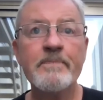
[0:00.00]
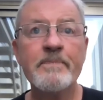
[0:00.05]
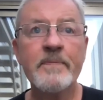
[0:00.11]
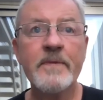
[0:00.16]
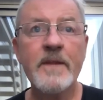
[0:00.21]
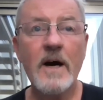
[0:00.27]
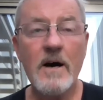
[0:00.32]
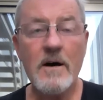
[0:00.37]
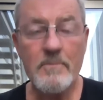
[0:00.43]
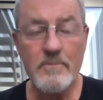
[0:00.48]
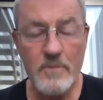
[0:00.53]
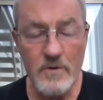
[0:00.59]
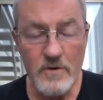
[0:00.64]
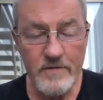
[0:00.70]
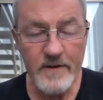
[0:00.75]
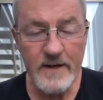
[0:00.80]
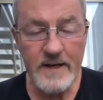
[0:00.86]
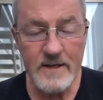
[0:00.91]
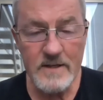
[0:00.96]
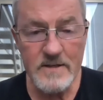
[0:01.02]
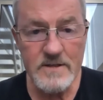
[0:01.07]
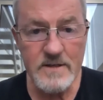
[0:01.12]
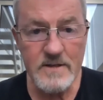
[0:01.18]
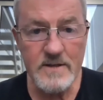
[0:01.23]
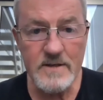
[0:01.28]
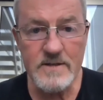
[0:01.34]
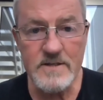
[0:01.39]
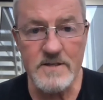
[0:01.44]
that are moving into
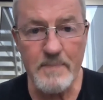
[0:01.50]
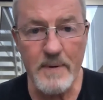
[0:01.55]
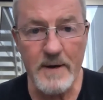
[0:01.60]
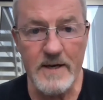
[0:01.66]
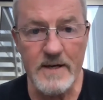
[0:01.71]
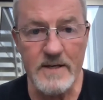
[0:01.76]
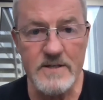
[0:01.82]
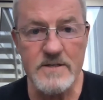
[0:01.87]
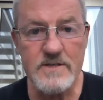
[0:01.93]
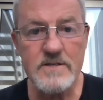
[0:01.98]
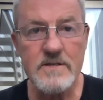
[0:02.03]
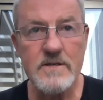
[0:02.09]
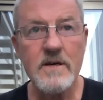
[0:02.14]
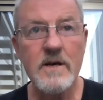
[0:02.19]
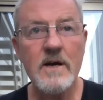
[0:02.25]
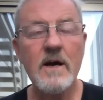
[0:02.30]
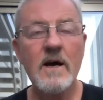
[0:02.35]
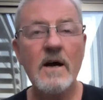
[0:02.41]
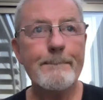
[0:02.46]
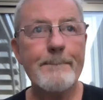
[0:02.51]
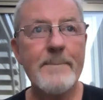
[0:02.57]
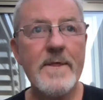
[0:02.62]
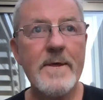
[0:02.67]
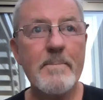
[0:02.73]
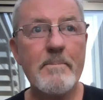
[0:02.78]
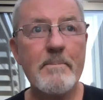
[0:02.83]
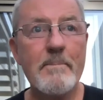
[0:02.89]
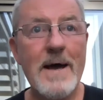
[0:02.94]
this space, the
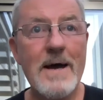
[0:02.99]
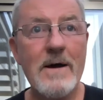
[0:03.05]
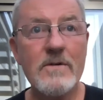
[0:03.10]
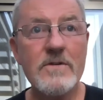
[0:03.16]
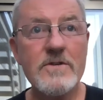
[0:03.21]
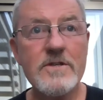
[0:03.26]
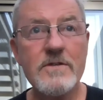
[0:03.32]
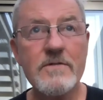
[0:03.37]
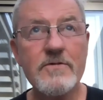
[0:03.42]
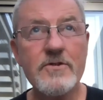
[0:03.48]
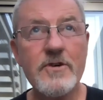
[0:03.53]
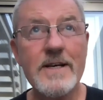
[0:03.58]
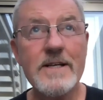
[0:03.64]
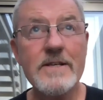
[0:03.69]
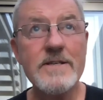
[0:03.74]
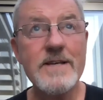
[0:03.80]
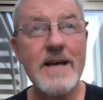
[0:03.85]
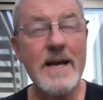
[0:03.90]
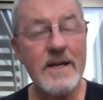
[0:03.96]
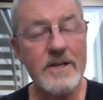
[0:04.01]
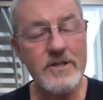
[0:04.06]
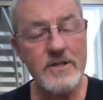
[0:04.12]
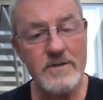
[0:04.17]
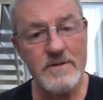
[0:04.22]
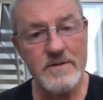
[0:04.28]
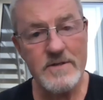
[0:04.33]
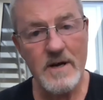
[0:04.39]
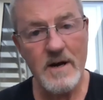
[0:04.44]
amount of
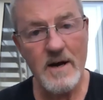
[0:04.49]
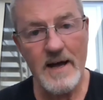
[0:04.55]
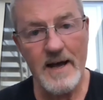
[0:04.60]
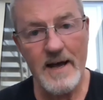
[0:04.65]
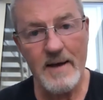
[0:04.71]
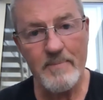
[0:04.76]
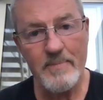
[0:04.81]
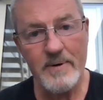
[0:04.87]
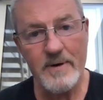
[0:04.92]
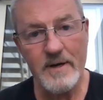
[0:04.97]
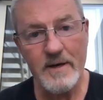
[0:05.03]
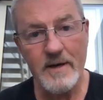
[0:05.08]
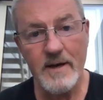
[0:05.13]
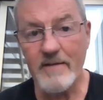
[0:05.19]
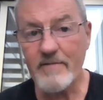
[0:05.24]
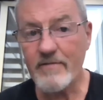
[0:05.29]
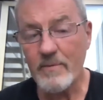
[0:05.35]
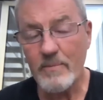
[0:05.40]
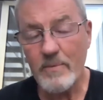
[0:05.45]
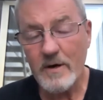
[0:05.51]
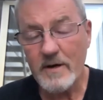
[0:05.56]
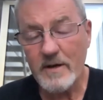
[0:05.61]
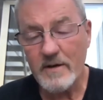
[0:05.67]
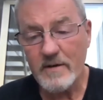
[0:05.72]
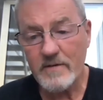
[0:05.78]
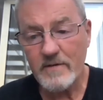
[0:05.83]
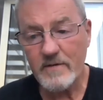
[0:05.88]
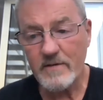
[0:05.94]
transactions that are happening. Everyone
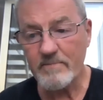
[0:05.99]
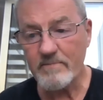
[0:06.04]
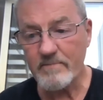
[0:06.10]
is